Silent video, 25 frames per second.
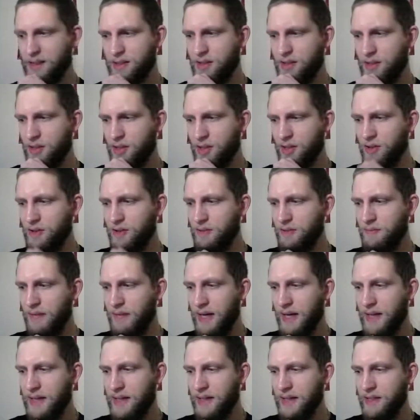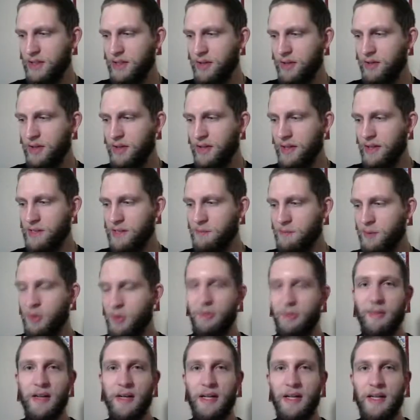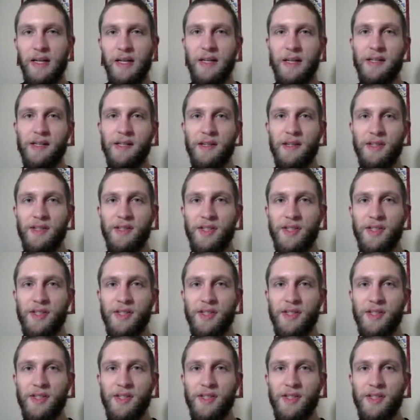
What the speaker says: so I know that this Pokemon is